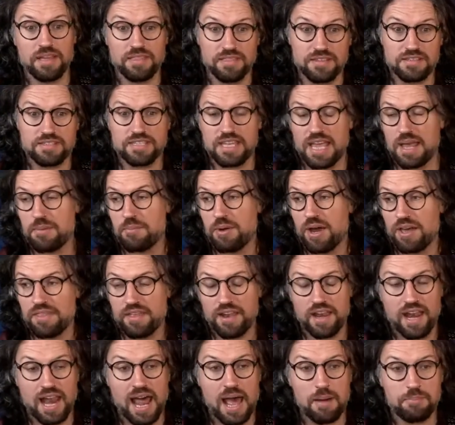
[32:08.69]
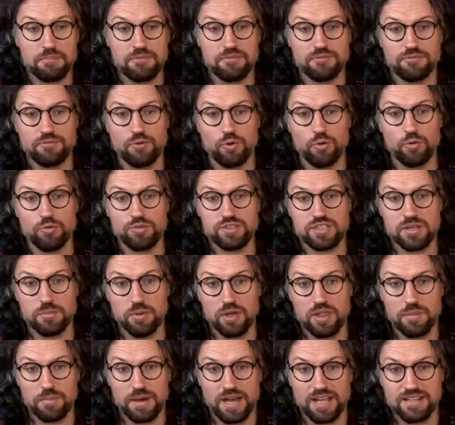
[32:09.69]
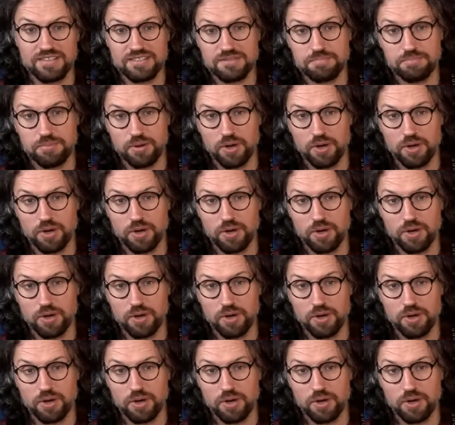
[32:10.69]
in the same way that it happened for some other bands.